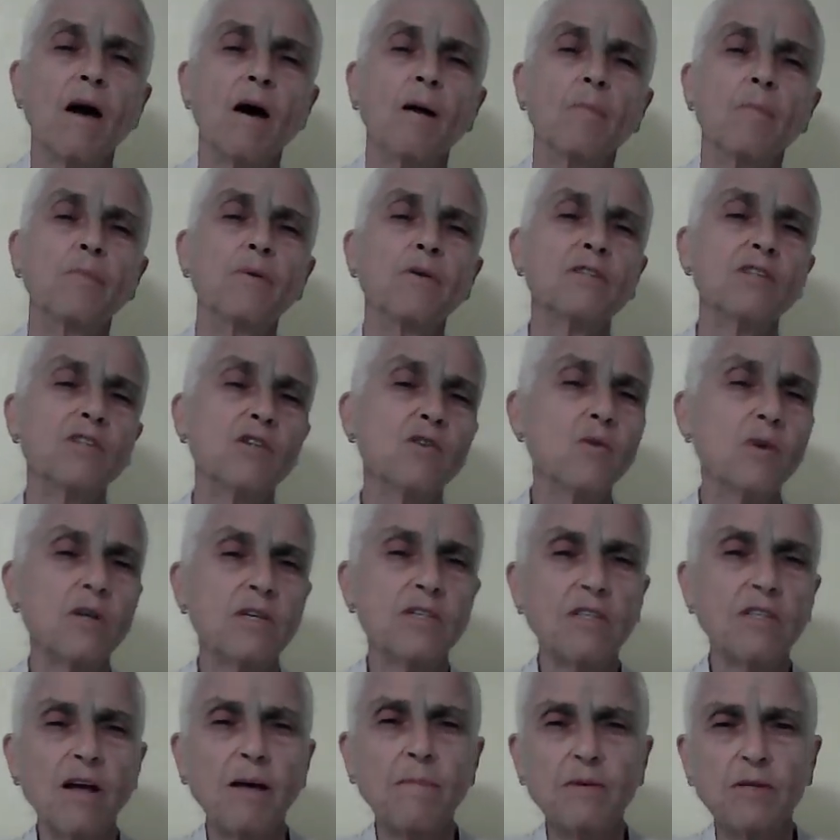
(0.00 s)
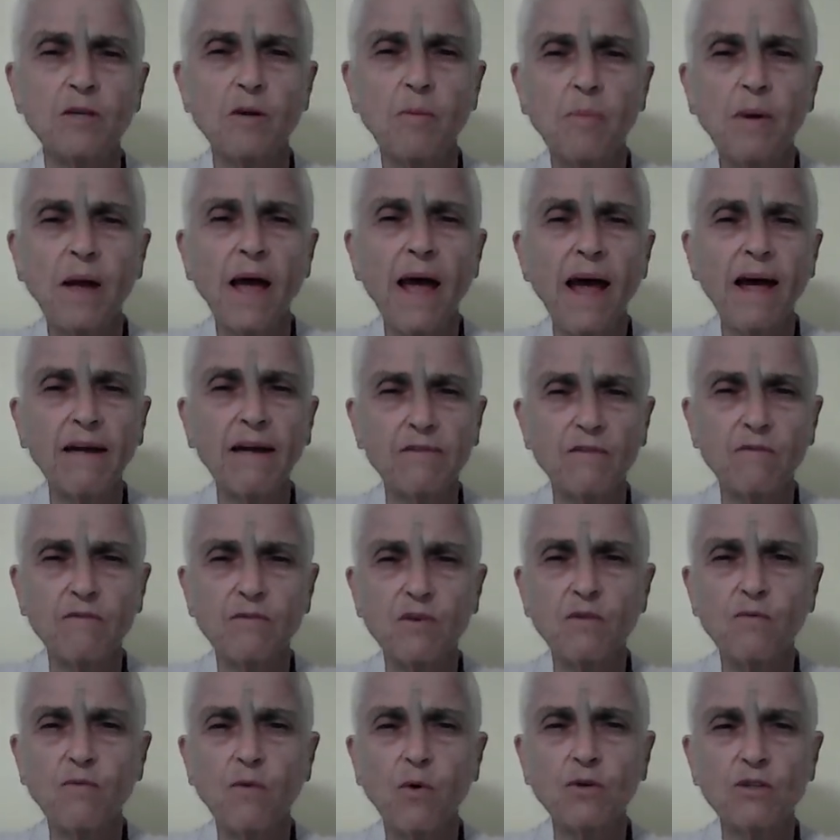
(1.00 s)
A person who accepts the path of
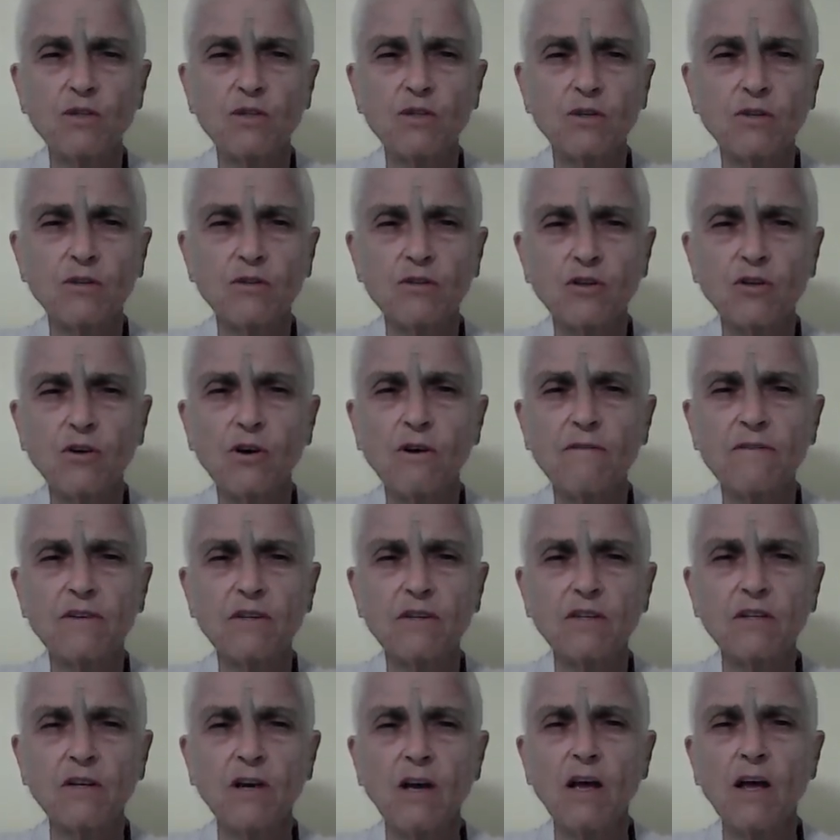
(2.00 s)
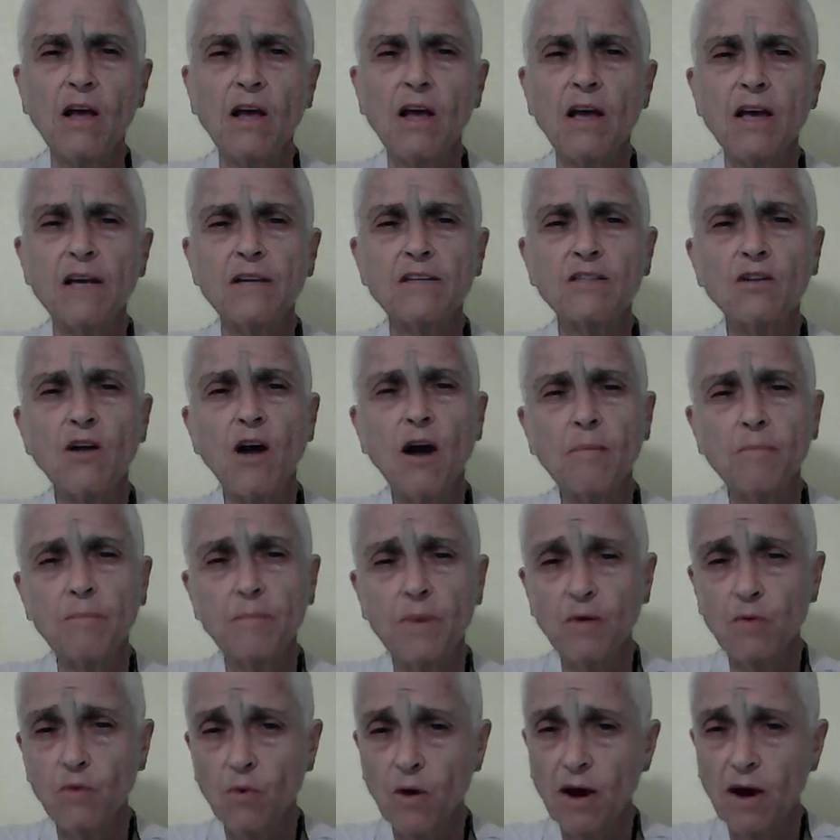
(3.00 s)
devotional service is not
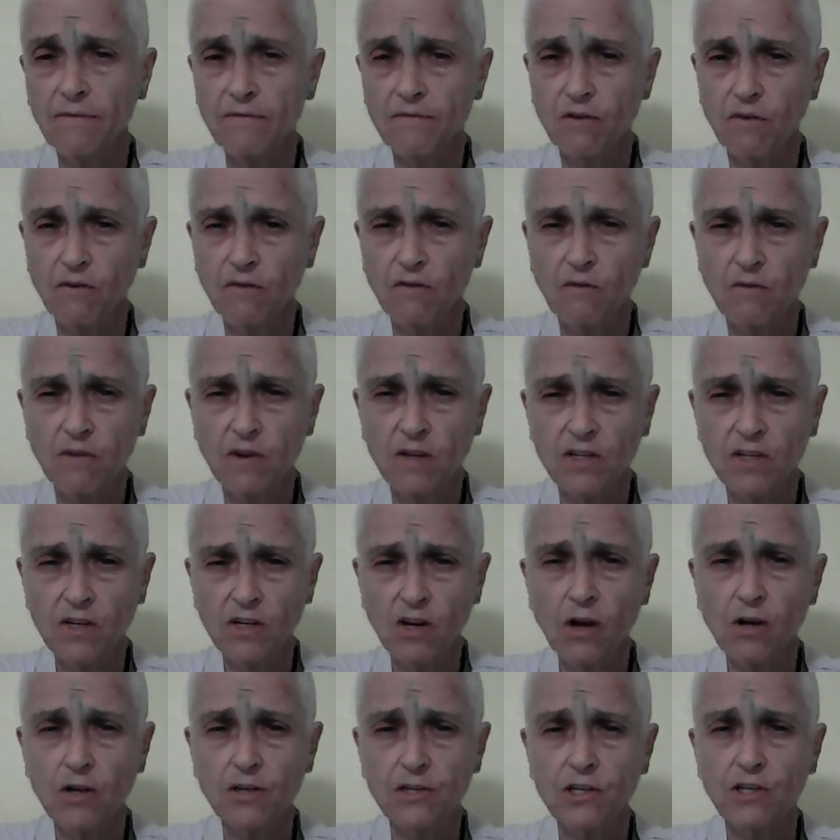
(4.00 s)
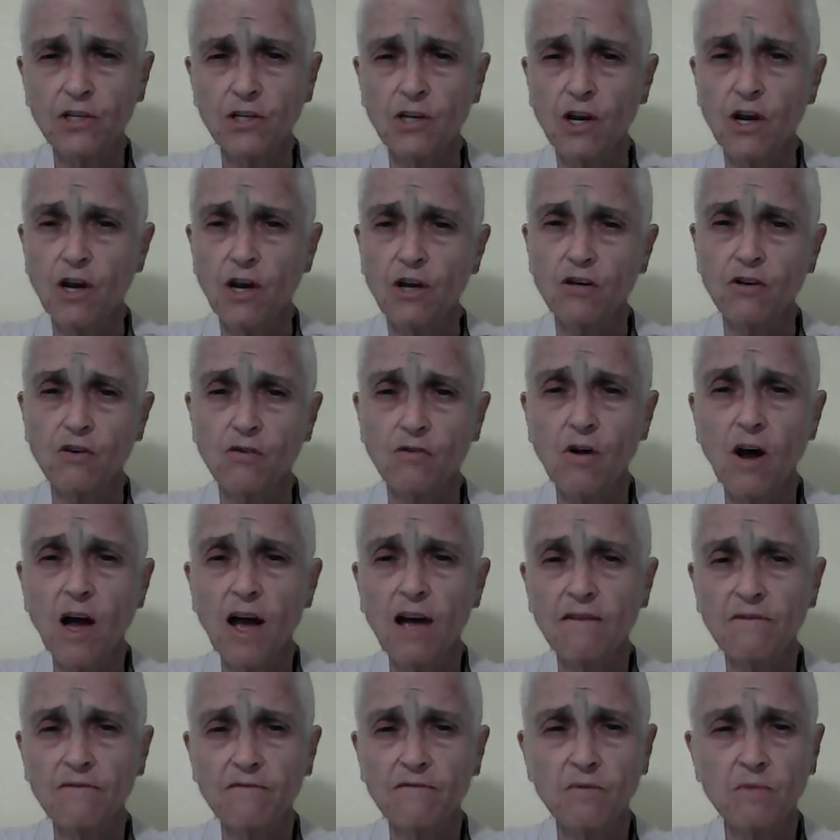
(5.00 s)
bereft of the results
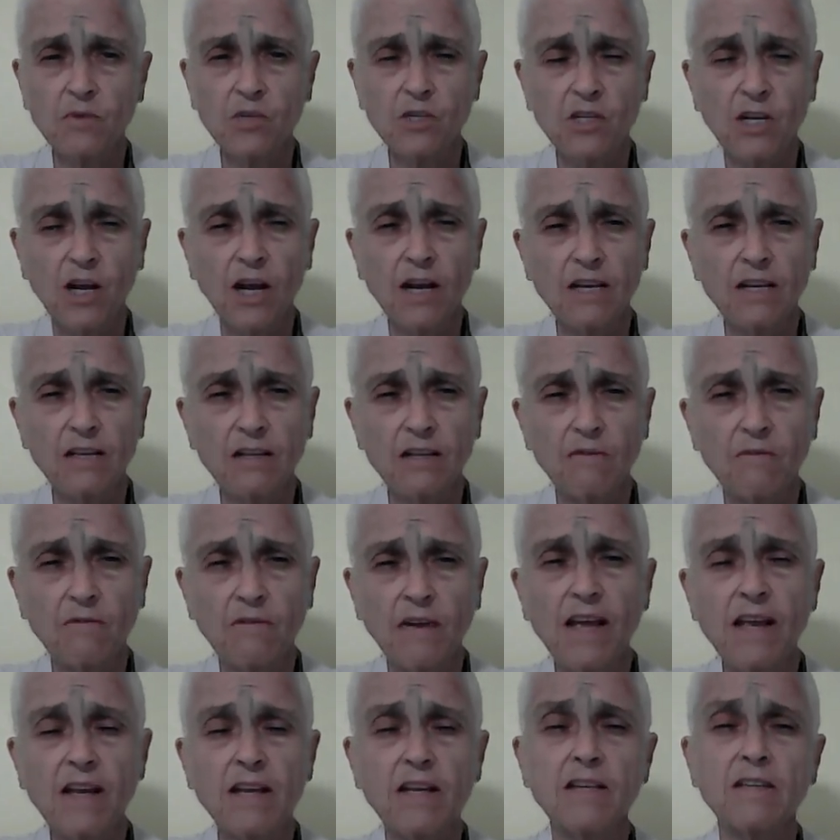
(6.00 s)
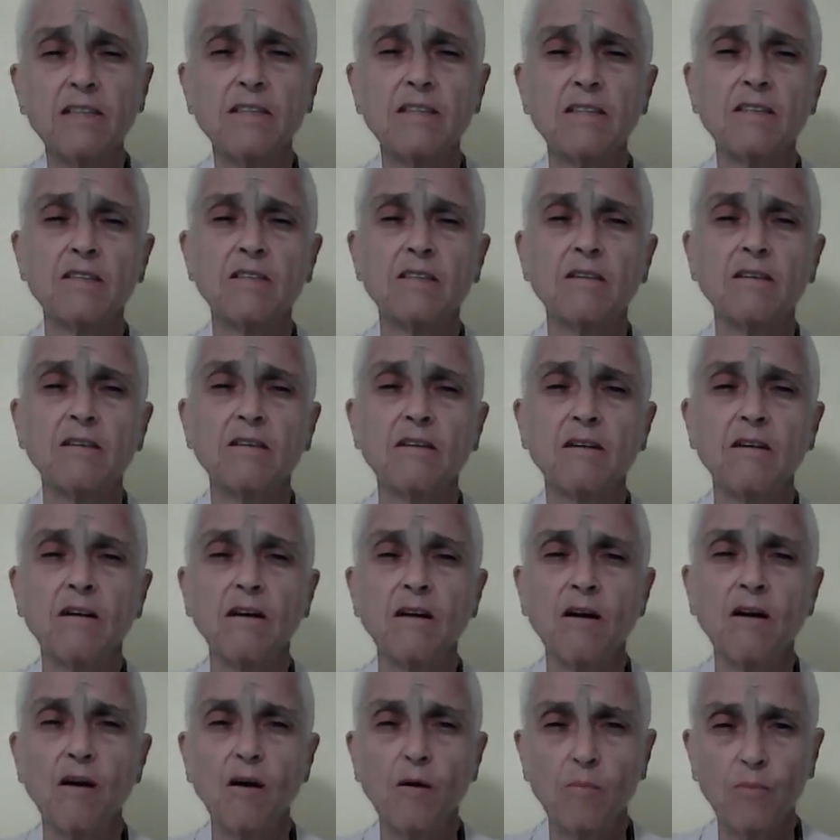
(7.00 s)
derived from studying the Vedas,
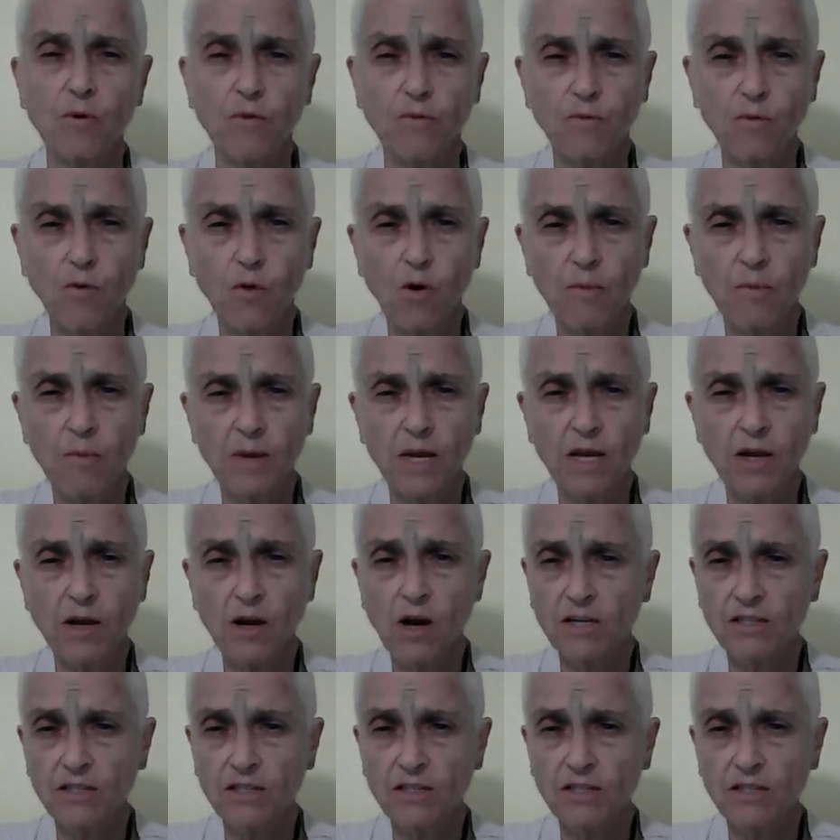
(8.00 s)
performing